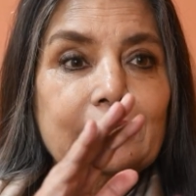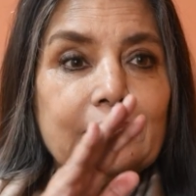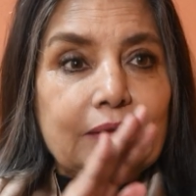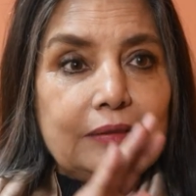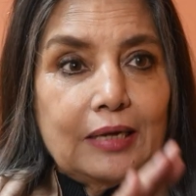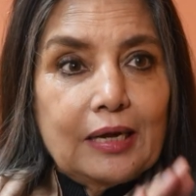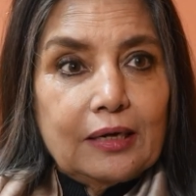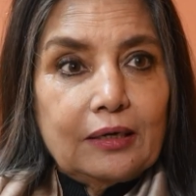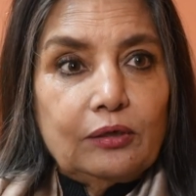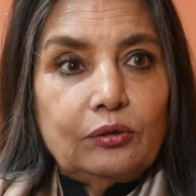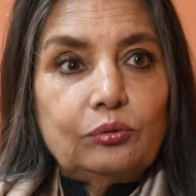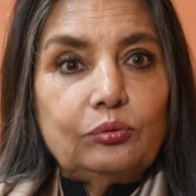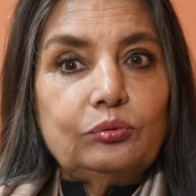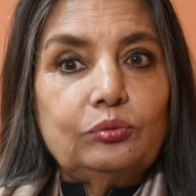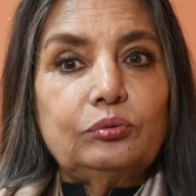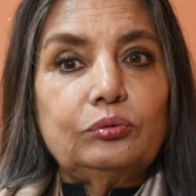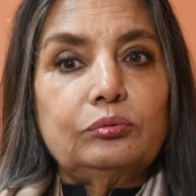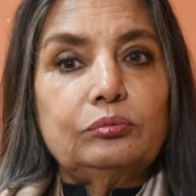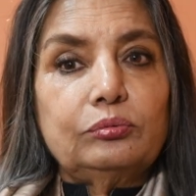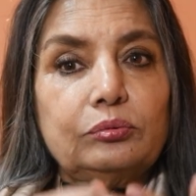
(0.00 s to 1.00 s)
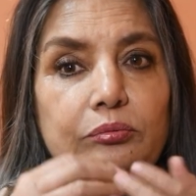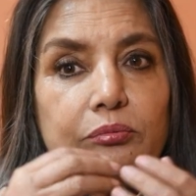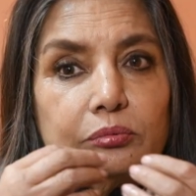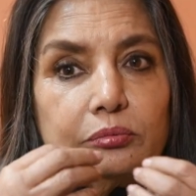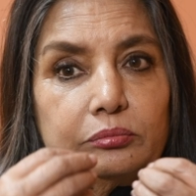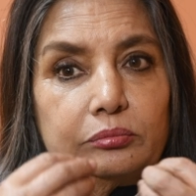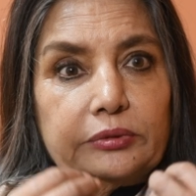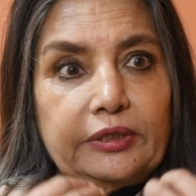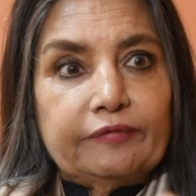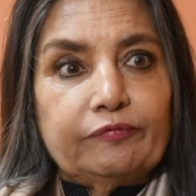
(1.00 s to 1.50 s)
Now
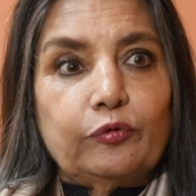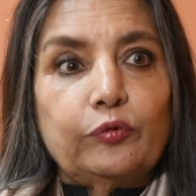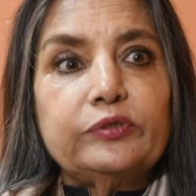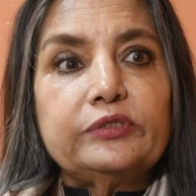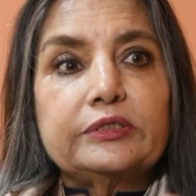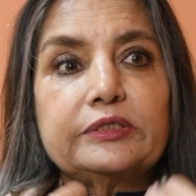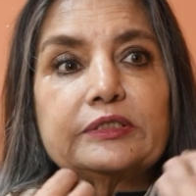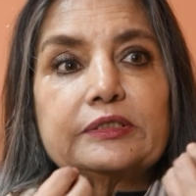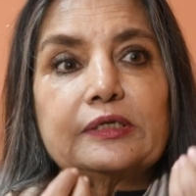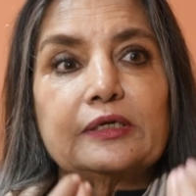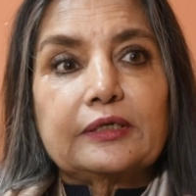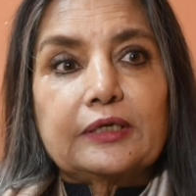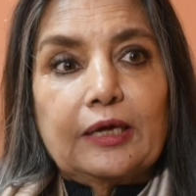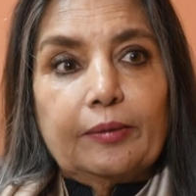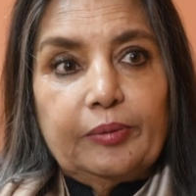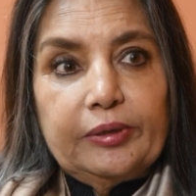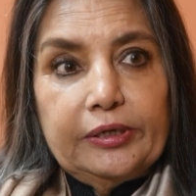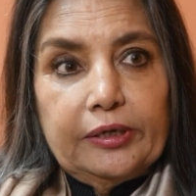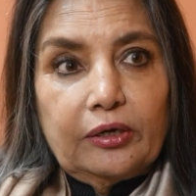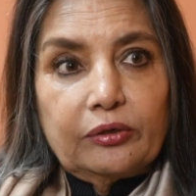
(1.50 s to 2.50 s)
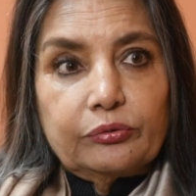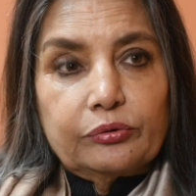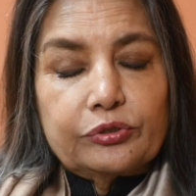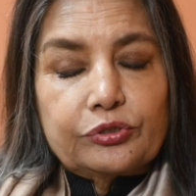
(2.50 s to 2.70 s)
their voices are coming out